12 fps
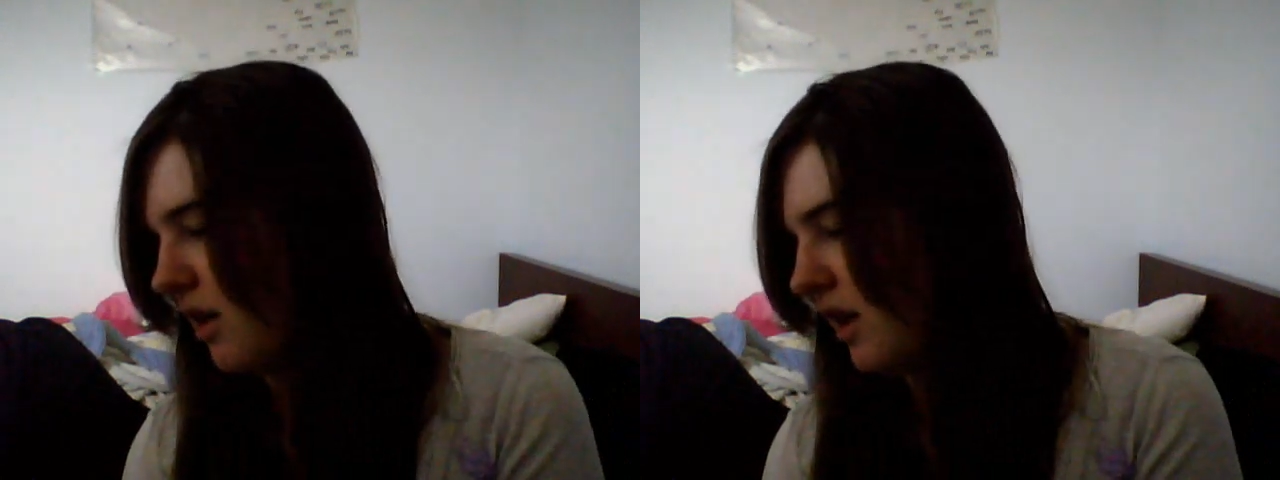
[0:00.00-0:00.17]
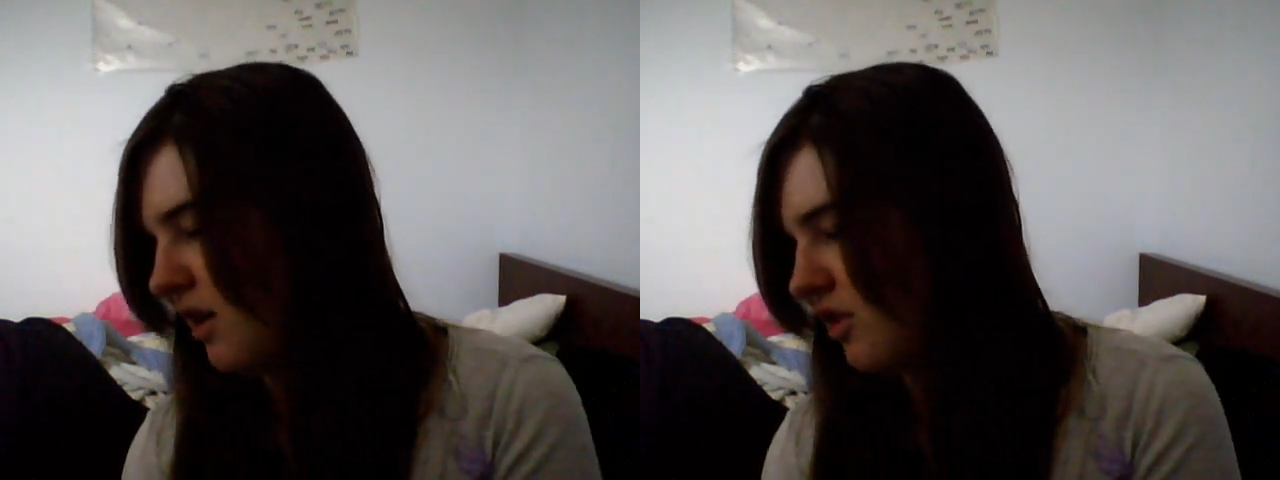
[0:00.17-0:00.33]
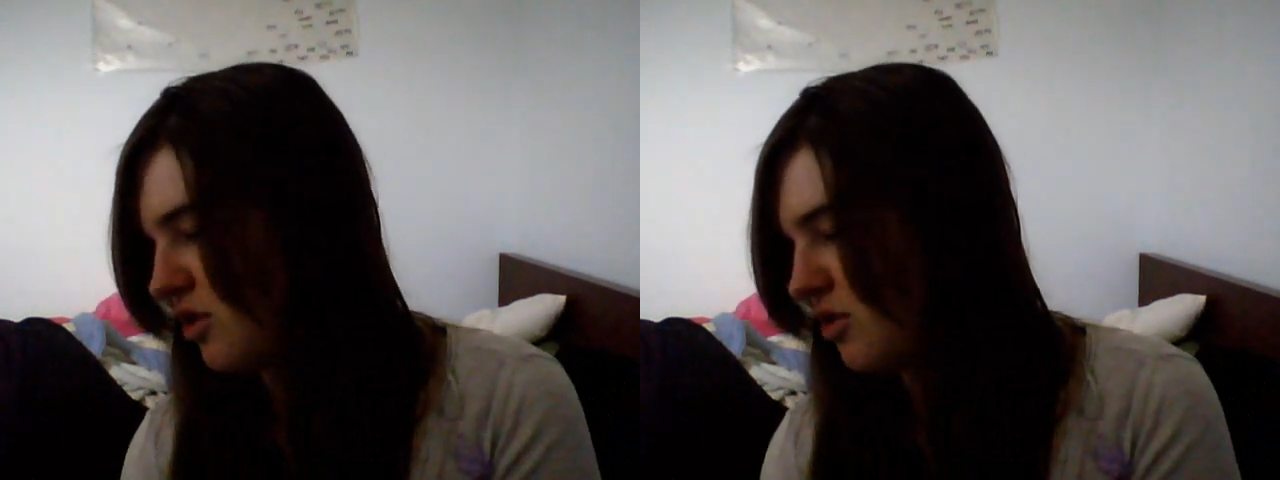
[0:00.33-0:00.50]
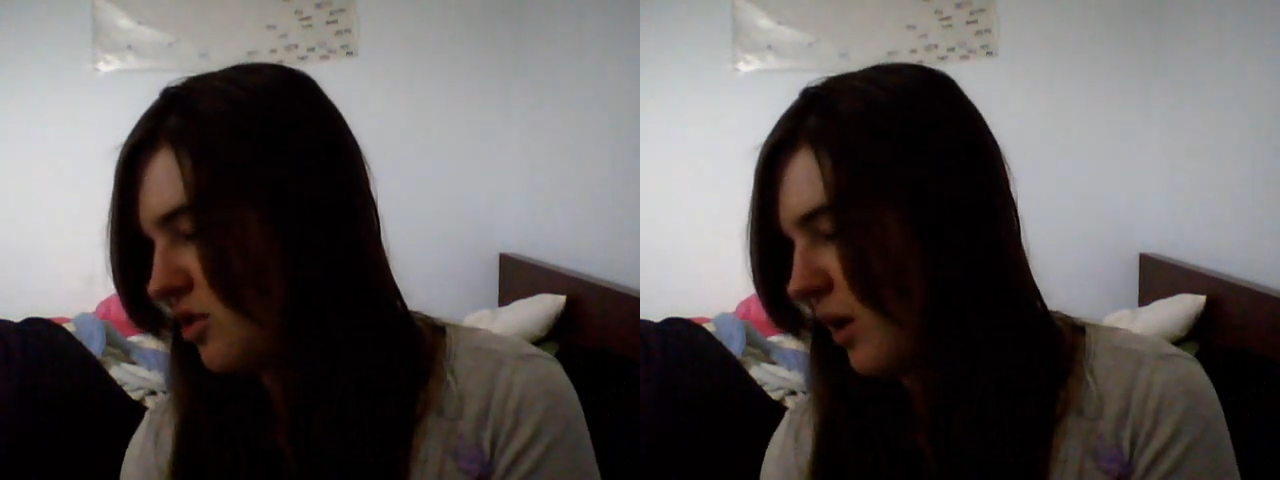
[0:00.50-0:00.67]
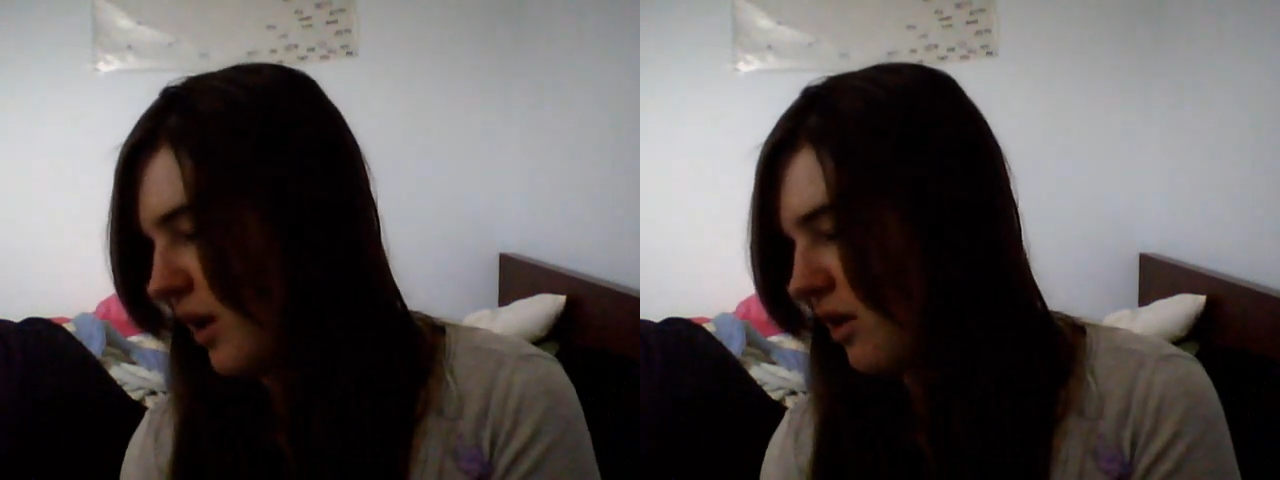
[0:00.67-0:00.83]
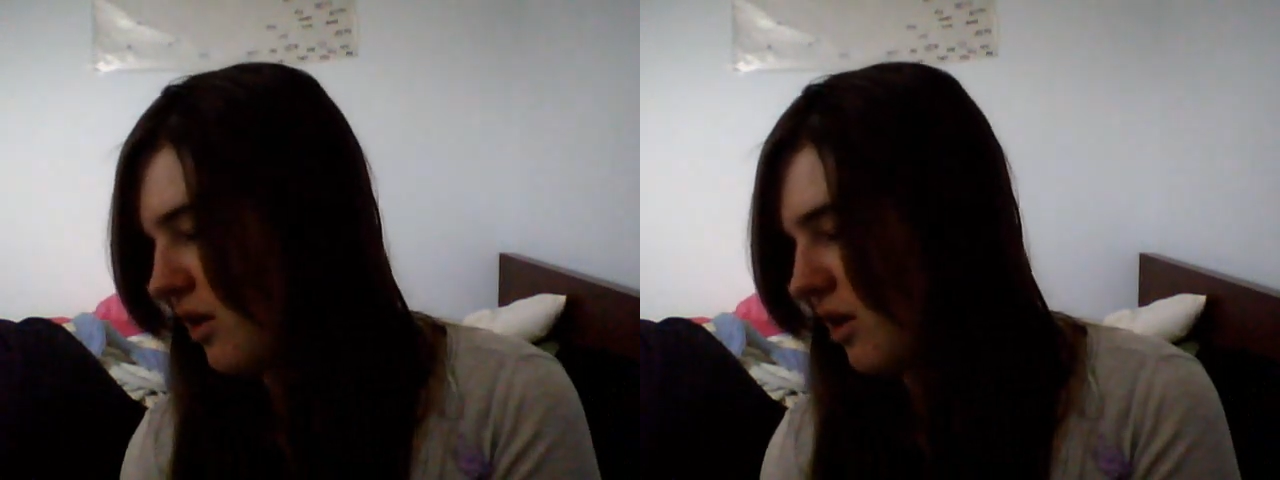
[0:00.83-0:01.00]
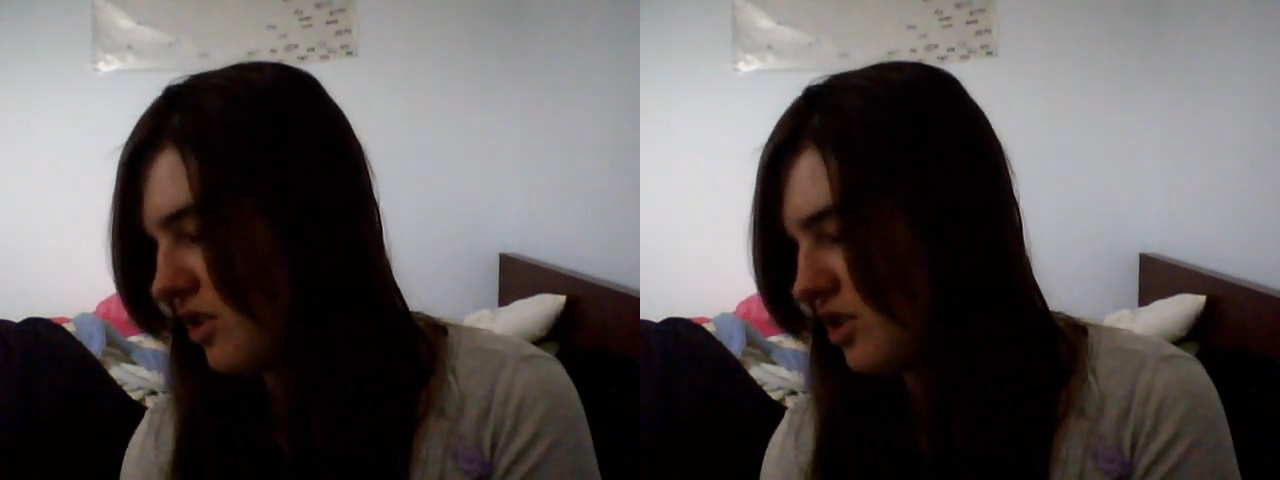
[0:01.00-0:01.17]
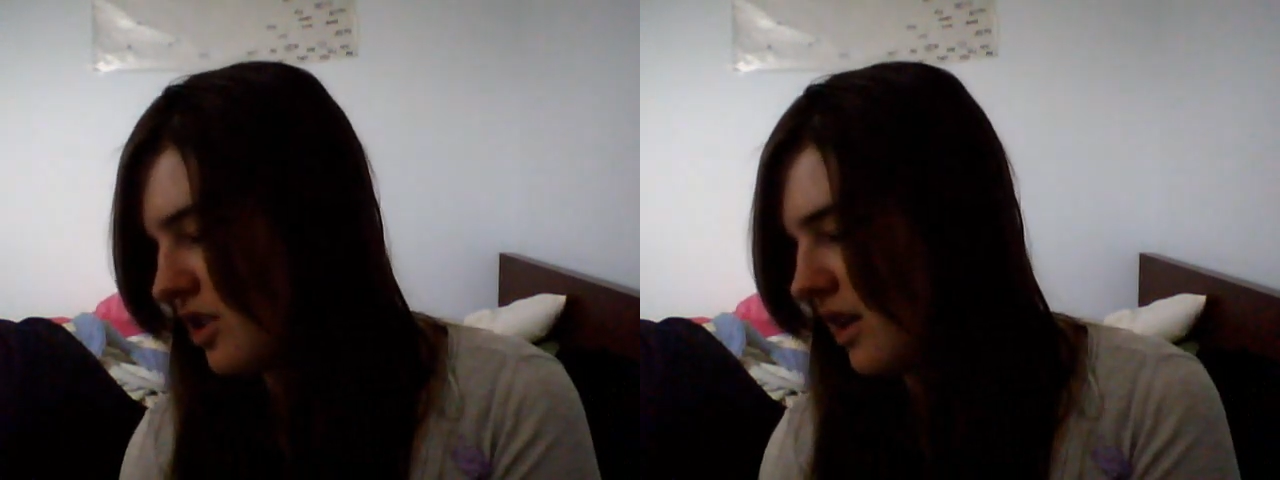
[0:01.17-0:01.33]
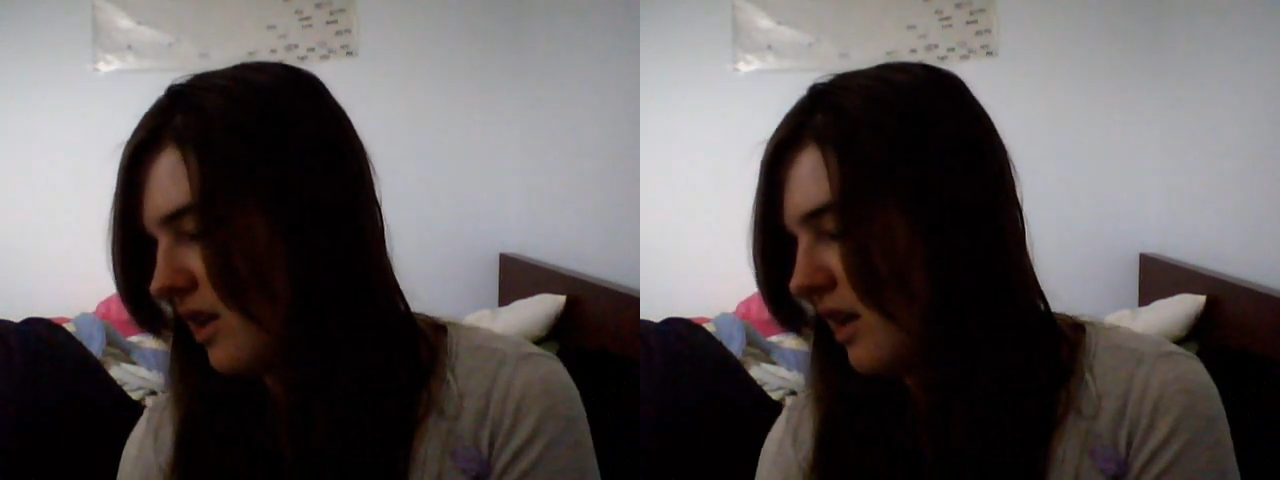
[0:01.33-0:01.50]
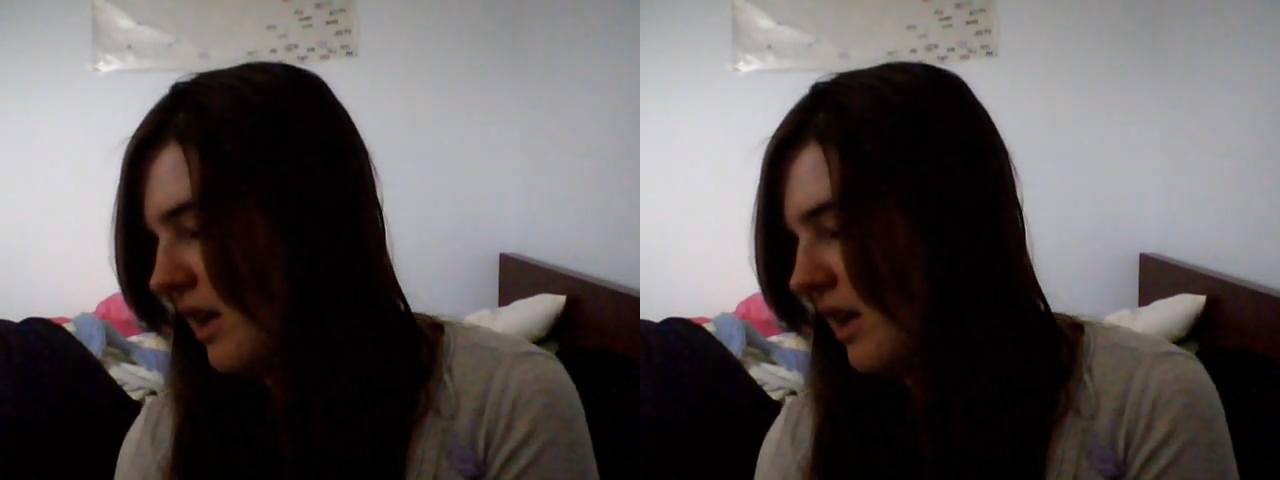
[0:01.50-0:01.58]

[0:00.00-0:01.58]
and it shows you how to conjugate